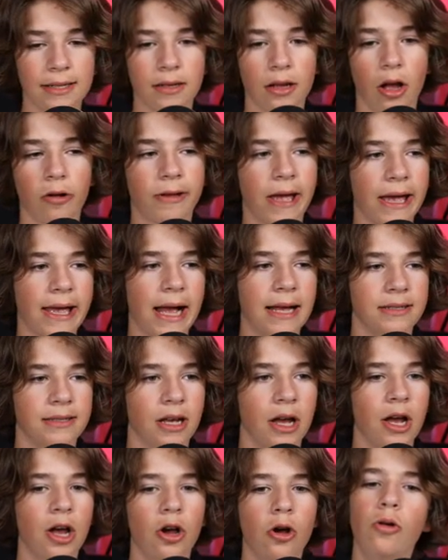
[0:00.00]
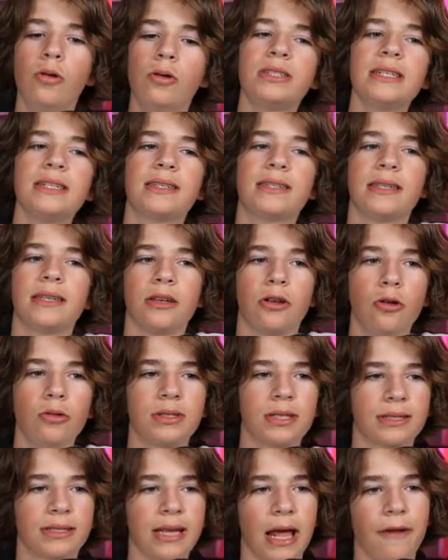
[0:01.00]
okay, guys? Who's in, who's
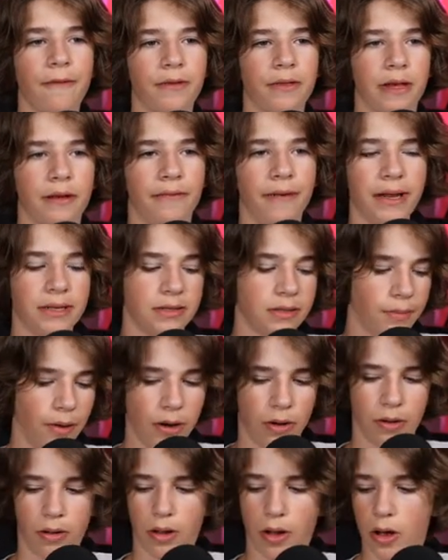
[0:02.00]
excited for the event tomorrow?